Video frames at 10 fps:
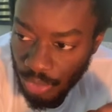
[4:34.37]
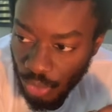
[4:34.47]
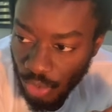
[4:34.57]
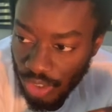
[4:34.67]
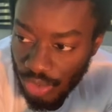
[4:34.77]

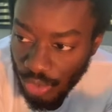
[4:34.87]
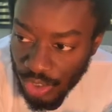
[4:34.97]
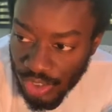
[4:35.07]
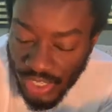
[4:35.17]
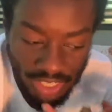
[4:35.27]
what
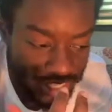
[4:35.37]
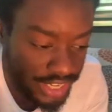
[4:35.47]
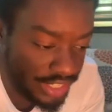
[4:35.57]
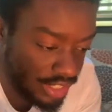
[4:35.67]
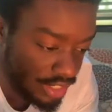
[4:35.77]
was that
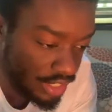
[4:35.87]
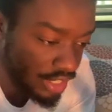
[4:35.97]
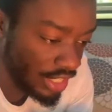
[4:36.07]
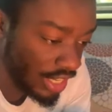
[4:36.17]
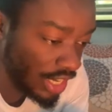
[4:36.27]
like?
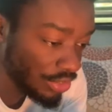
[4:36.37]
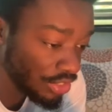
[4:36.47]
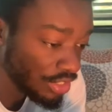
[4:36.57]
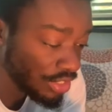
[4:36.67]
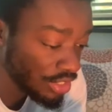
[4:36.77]
Like, how did
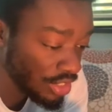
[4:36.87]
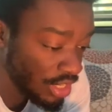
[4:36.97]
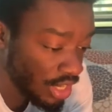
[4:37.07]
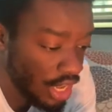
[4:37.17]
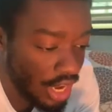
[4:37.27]
it
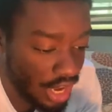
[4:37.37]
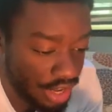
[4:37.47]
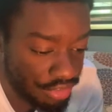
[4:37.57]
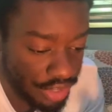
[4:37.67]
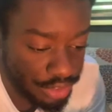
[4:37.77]

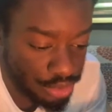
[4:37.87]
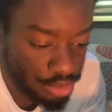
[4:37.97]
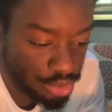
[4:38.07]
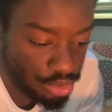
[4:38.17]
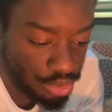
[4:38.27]
affect
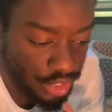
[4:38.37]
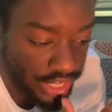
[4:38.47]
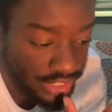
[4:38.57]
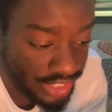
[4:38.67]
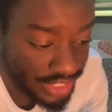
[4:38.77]
you,
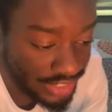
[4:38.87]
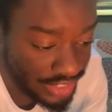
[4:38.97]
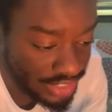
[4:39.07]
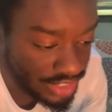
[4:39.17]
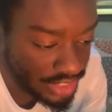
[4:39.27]
like then?
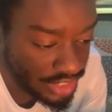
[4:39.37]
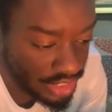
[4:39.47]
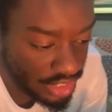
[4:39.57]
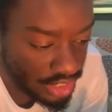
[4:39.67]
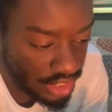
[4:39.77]

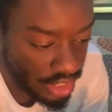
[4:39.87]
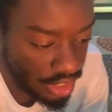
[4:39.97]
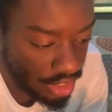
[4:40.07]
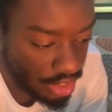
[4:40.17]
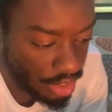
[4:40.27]

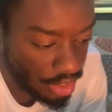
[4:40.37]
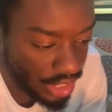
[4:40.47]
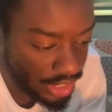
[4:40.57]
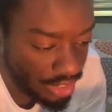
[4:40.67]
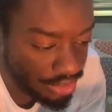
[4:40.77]
And
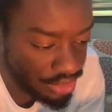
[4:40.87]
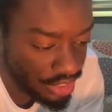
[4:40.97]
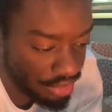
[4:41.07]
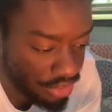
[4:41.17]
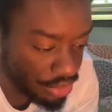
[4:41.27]
how does it
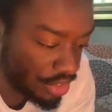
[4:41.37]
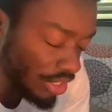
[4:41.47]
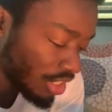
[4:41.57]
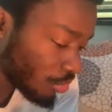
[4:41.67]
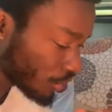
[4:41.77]
affect you now in
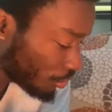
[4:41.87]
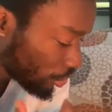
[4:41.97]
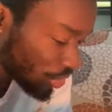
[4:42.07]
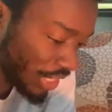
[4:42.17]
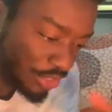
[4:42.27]
terms of
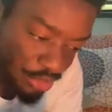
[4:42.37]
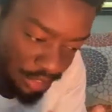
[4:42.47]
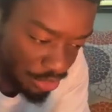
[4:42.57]
just like your day